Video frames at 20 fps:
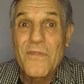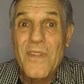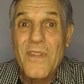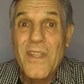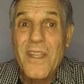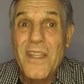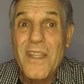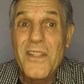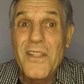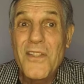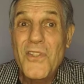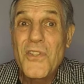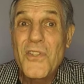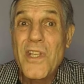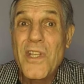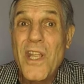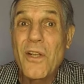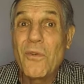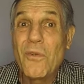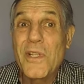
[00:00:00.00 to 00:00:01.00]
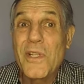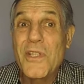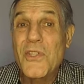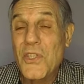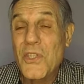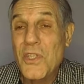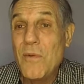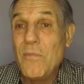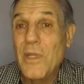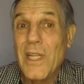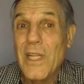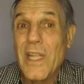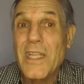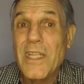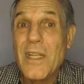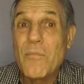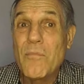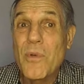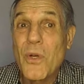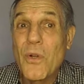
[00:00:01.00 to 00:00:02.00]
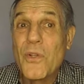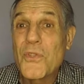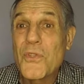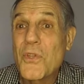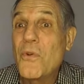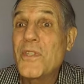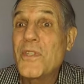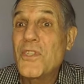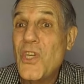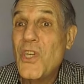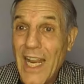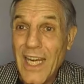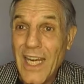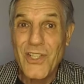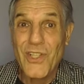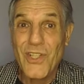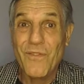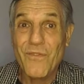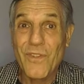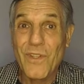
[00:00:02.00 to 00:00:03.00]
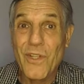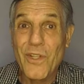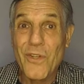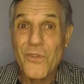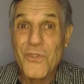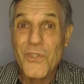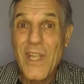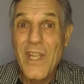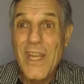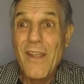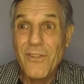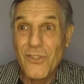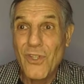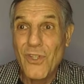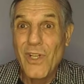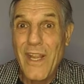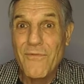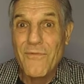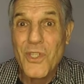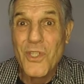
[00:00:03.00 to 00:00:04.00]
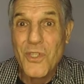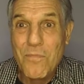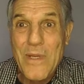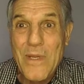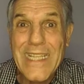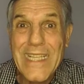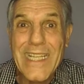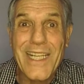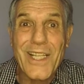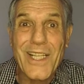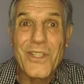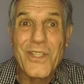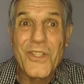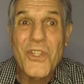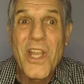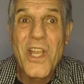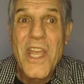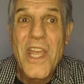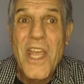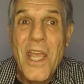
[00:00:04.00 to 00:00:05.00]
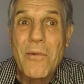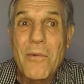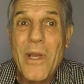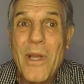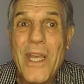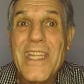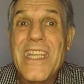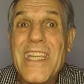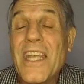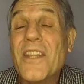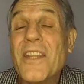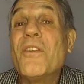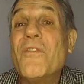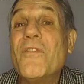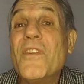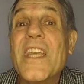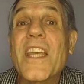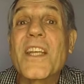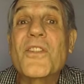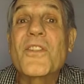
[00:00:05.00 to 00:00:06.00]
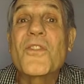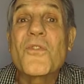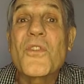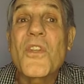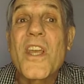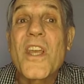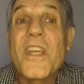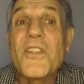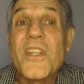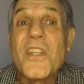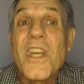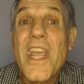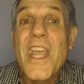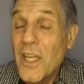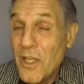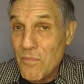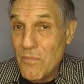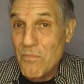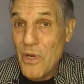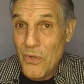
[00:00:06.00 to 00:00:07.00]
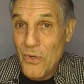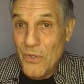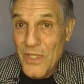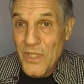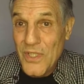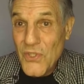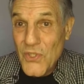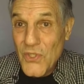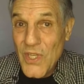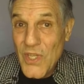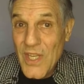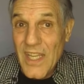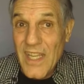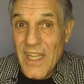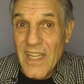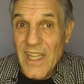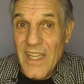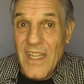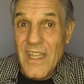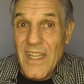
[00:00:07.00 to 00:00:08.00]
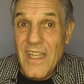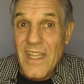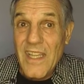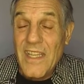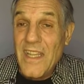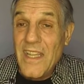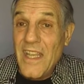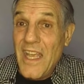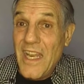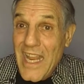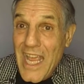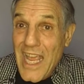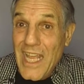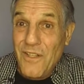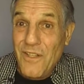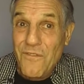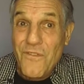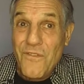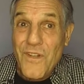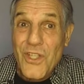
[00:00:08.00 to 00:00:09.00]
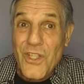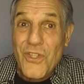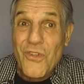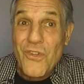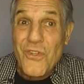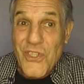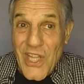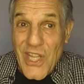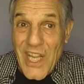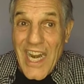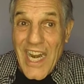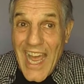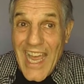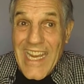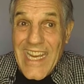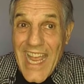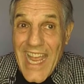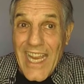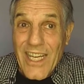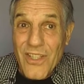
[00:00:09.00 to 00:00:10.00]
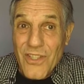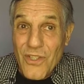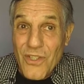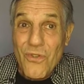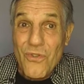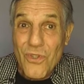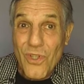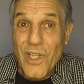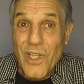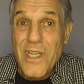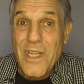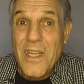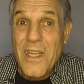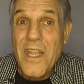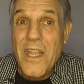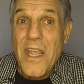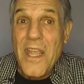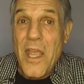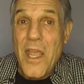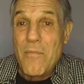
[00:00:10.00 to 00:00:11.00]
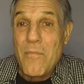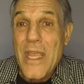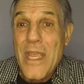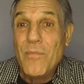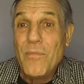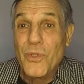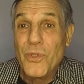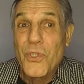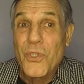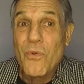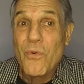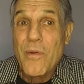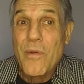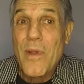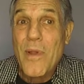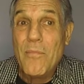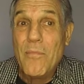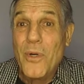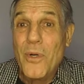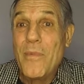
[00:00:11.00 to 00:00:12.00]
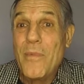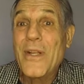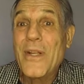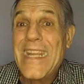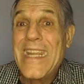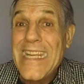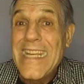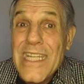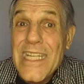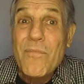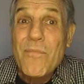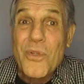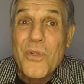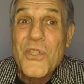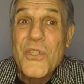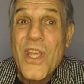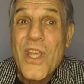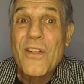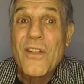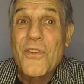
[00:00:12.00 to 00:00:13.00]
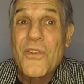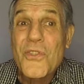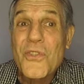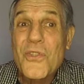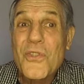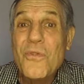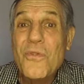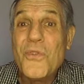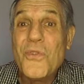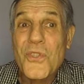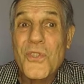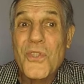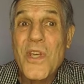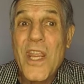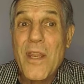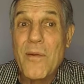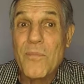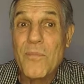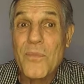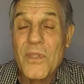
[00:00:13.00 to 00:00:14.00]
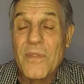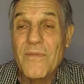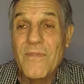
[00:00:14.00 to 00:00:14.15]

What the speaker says: And this is not only stimulating, but also challenging for learners. They actually have to speak in English. And by the end of the exercise, an added bonus, an added feature is that I usually am able to remember about 80% of the students' names.